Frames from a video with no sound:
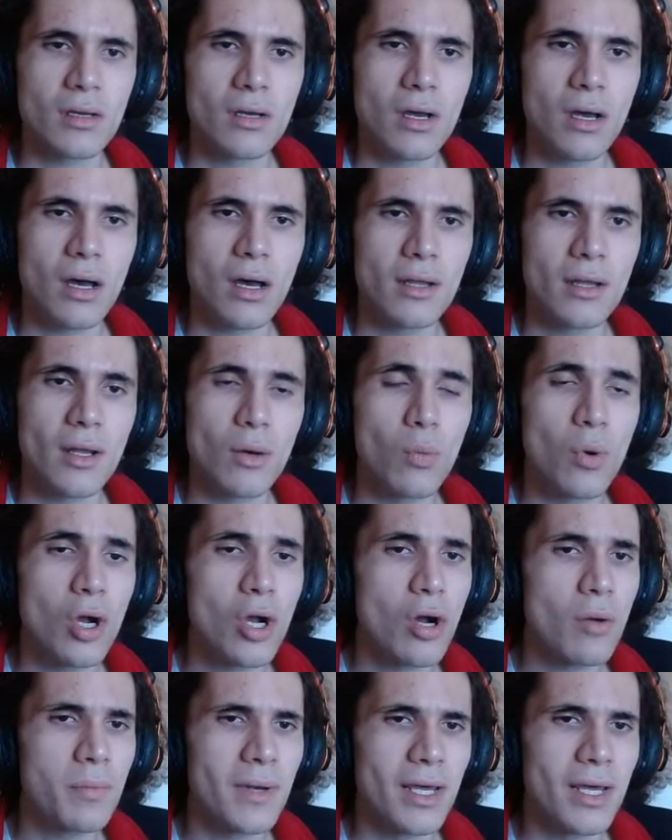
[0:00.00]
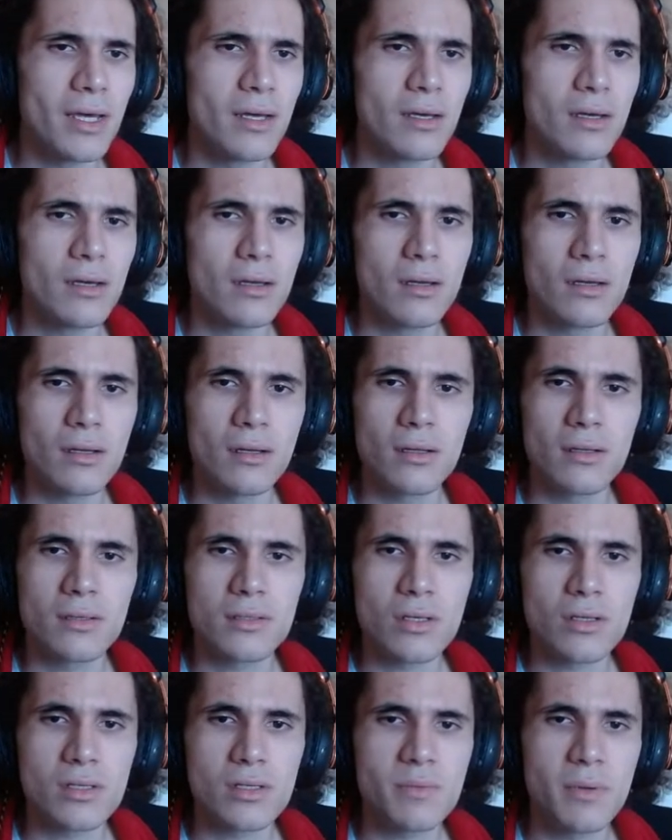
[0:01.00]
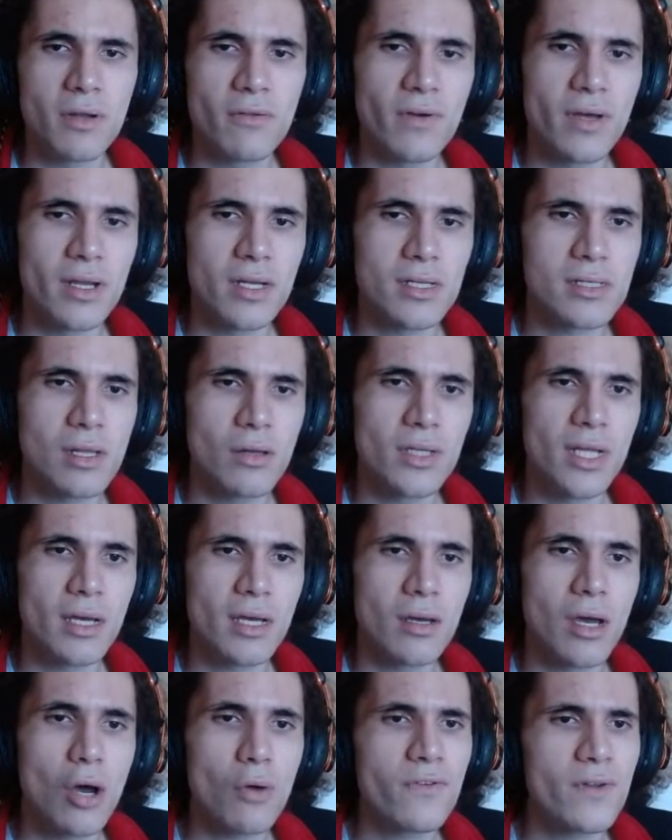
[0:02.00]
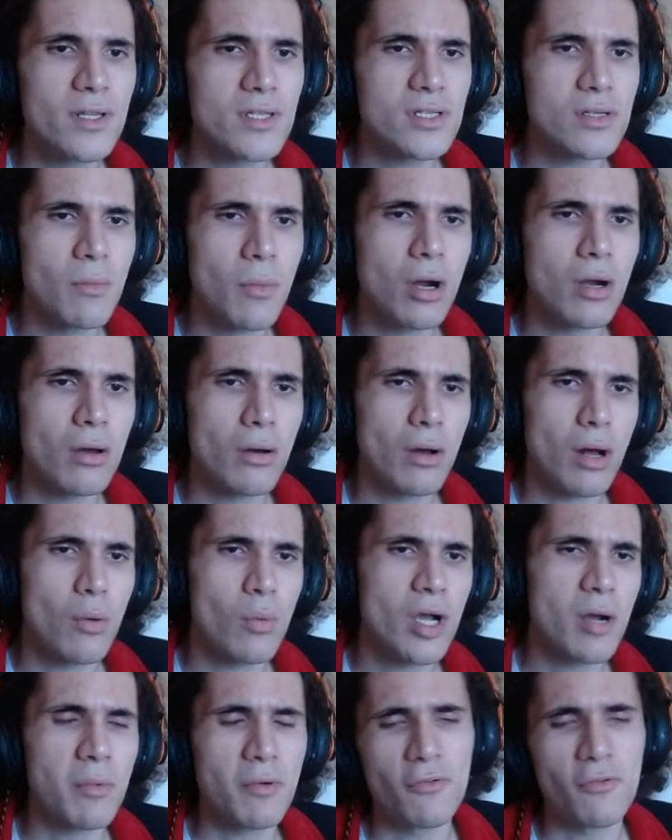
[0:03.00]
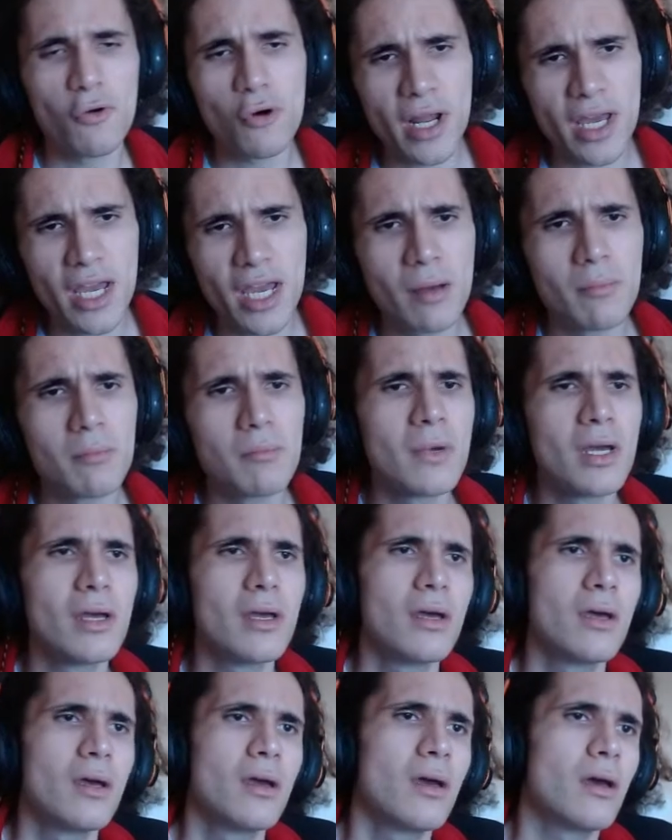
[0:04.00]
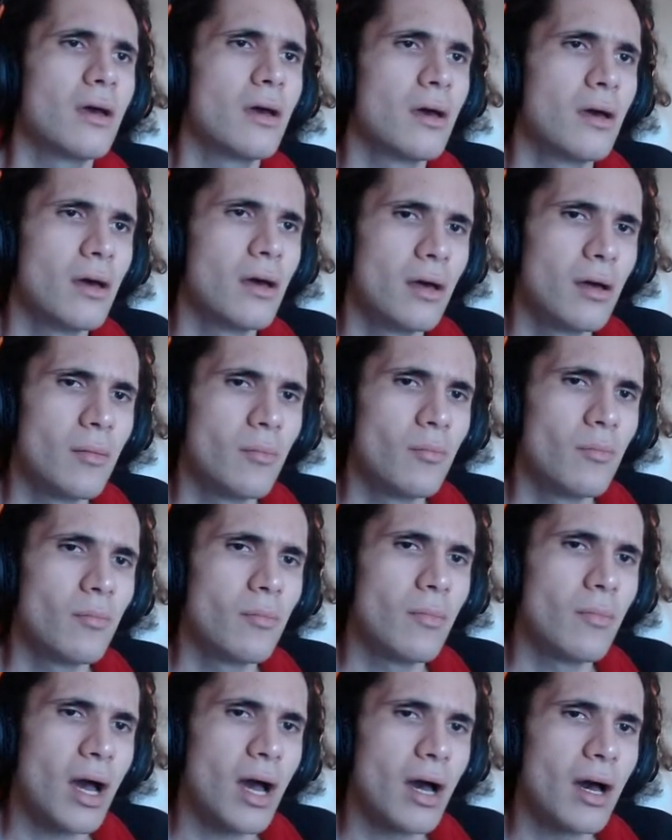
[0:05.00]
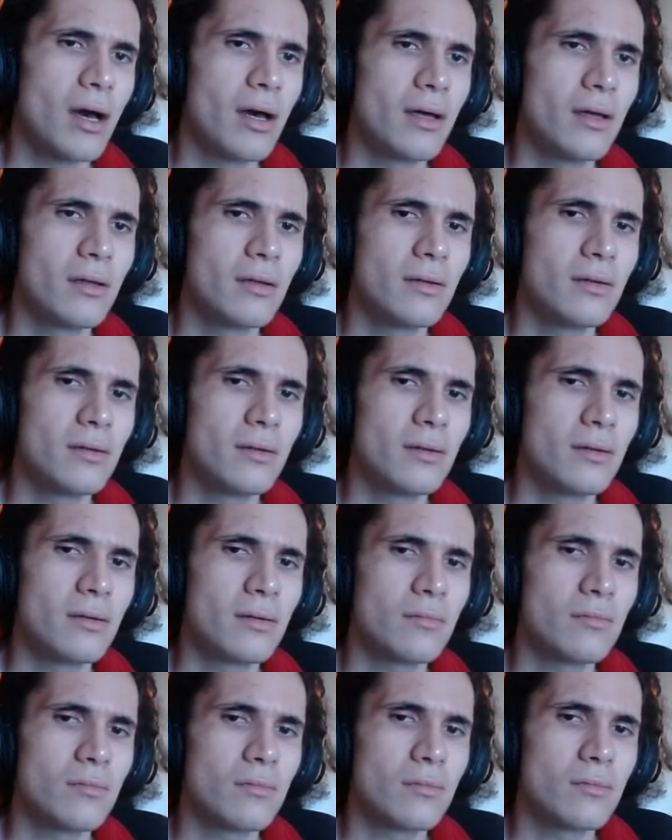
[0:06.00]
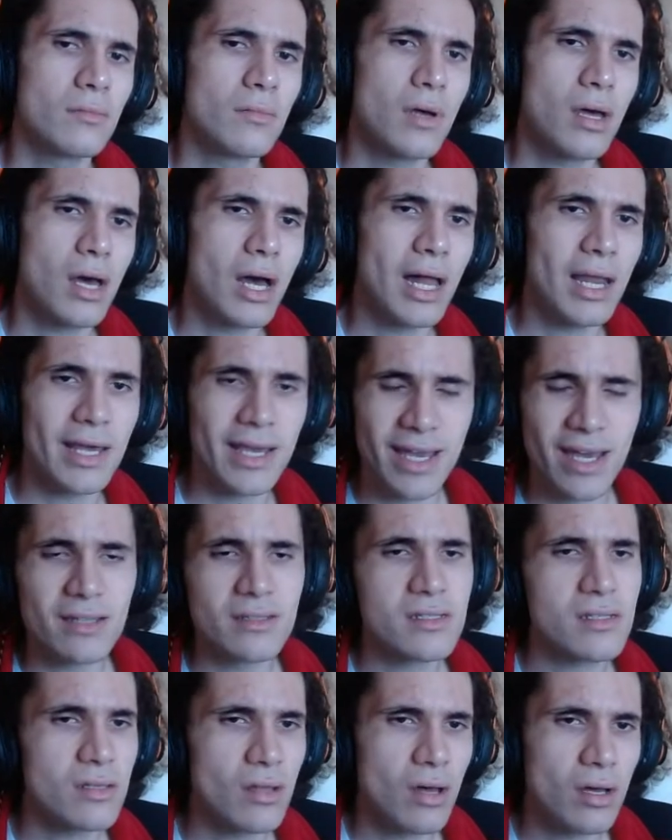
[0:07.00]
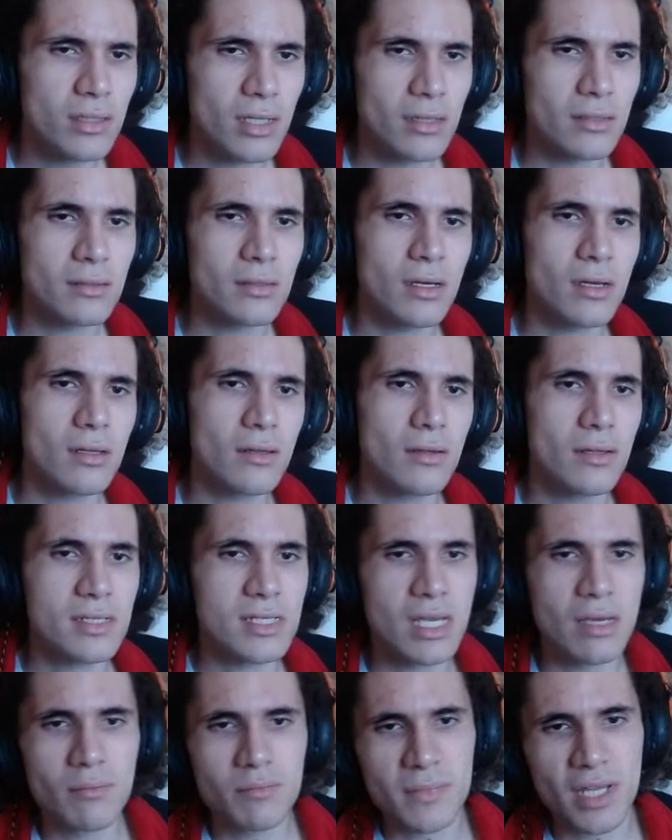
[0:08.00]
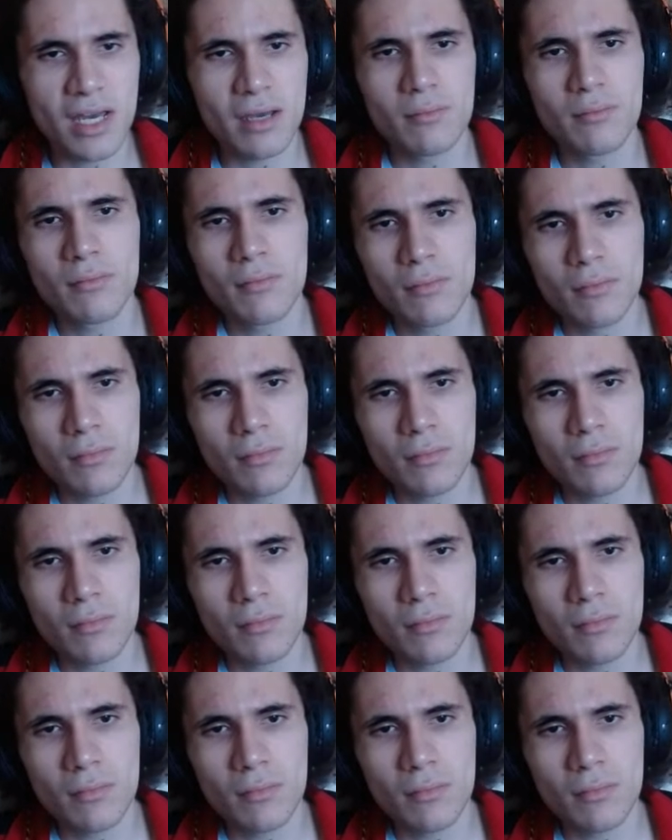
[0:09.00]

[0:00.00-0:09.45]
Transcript: And I woke up late, so it's been a fairly slow day. Hopefully tomorrow I'll wake up at 4 a.m. And I'll again start at the same time.